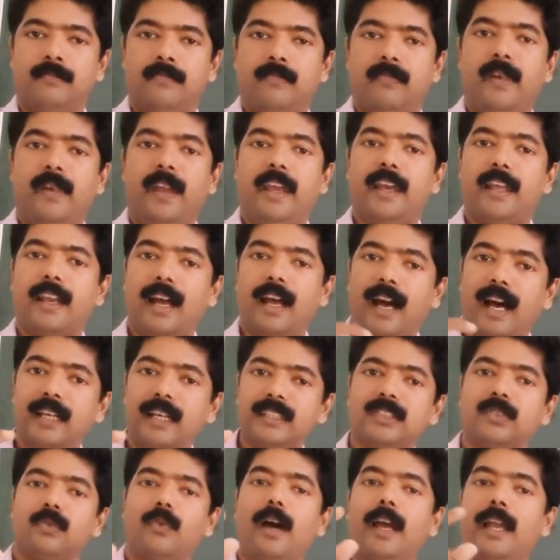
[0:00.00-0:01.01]

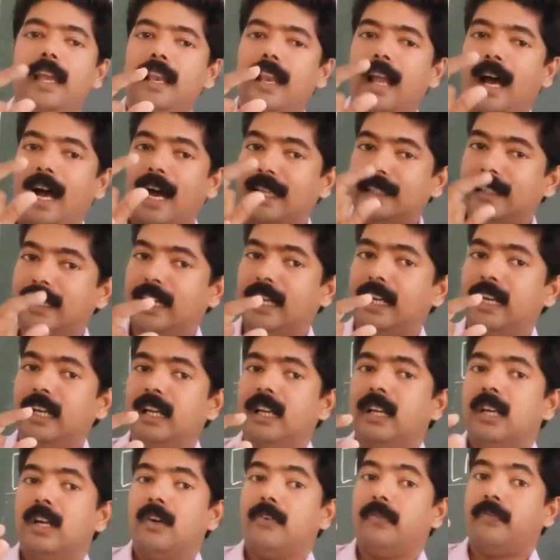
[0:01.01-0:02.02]
Whereas while
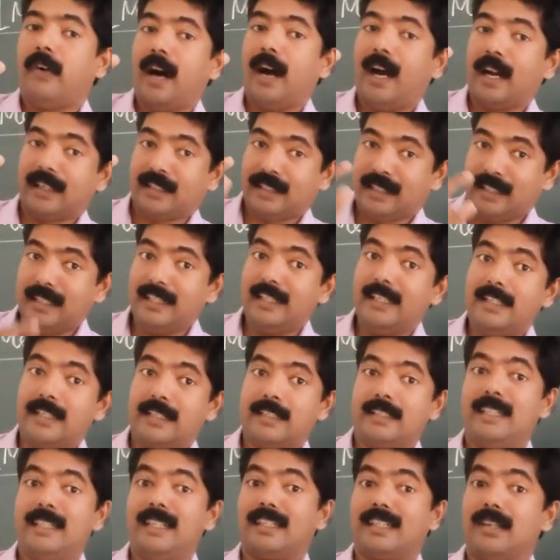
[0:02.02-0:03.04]
other
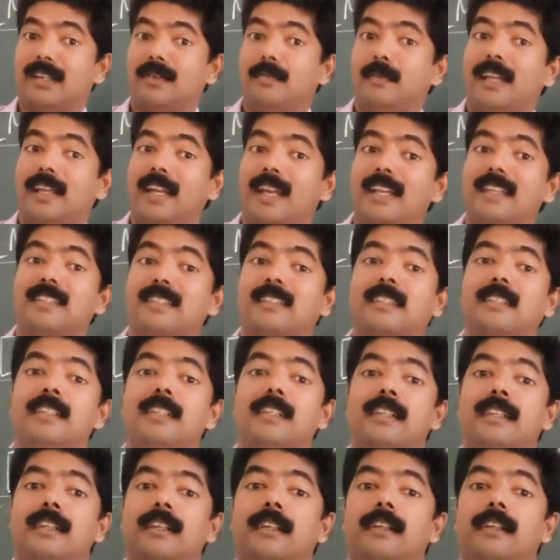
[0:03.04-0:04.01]
factors, determinants